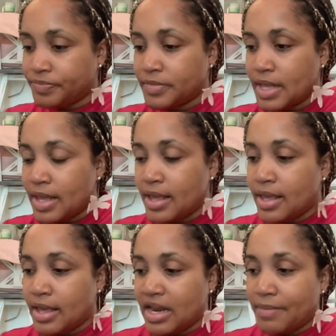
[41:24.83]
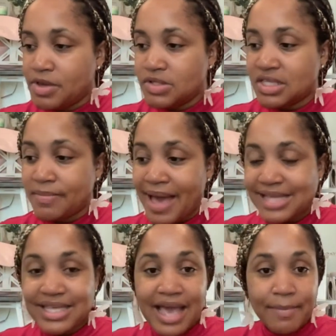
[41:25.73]
And I'm using the
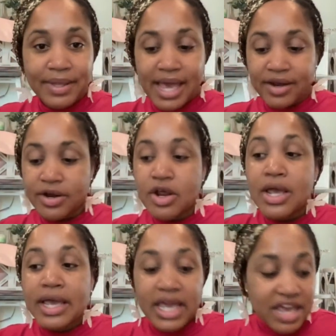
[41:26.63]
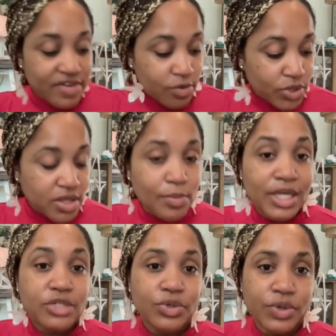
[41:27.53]
masking applicator. Even with the
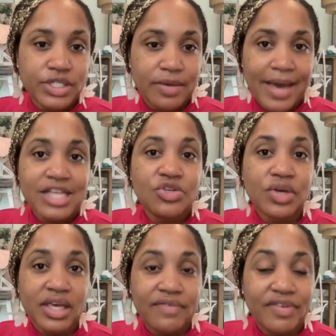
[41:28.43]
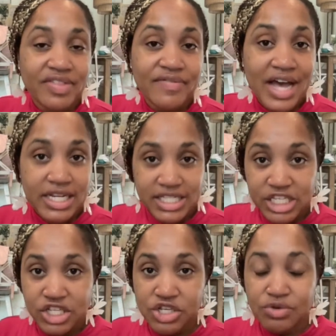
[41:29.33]
moisture renewing gel mask, you can get 55 to
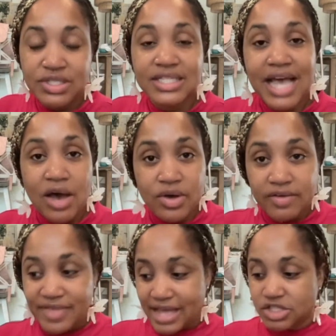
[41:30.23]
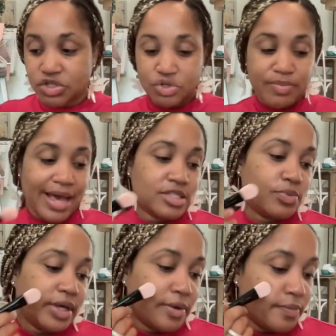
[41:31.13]
60 uses out of that tube as
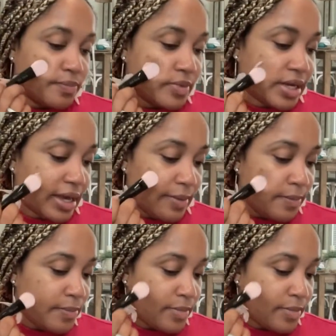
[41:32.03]
well. Okay.